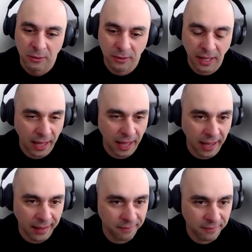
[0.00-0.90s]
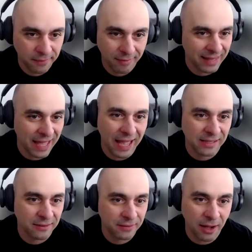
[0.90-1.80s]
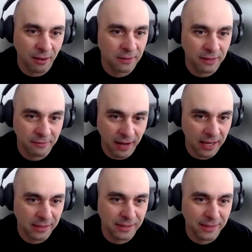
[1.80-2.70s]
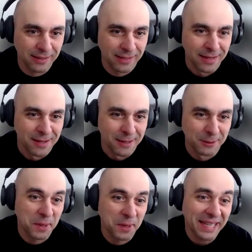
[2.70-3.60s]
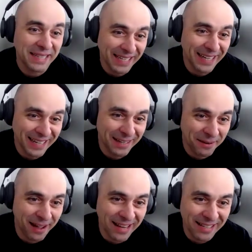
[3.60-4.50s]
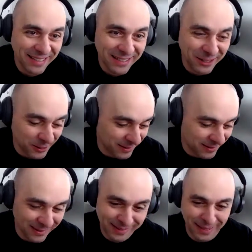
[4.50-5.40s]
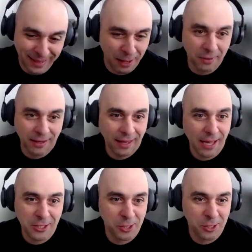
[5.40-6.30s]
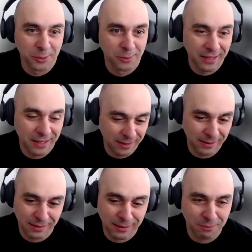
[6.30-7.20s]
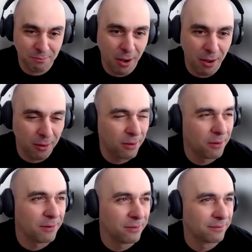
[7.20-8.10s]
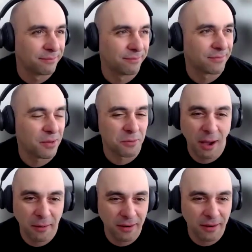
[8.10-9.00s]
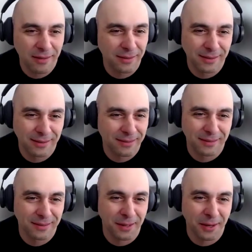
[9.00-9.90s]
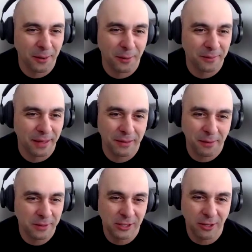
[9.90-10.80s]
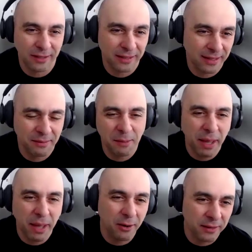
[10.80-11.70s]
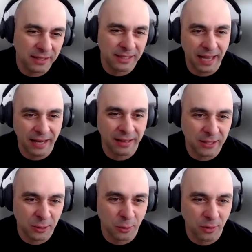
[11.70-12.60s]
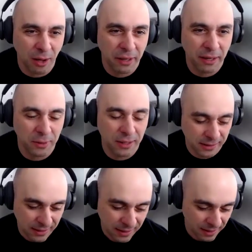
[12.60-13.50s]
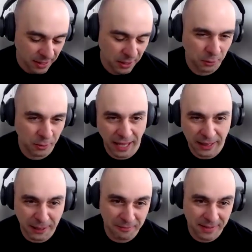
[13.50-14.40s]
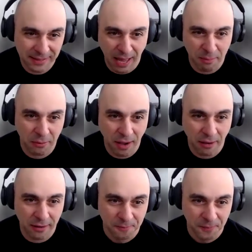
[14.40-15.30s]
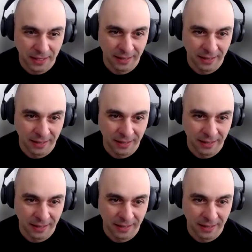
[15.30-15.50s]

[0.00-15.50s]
So they had tens of thousands of devices. So what I did, right, as interns, they would get you these small routers, that they were installing, depending on the site and the school, how big it was, you'd get different type of router.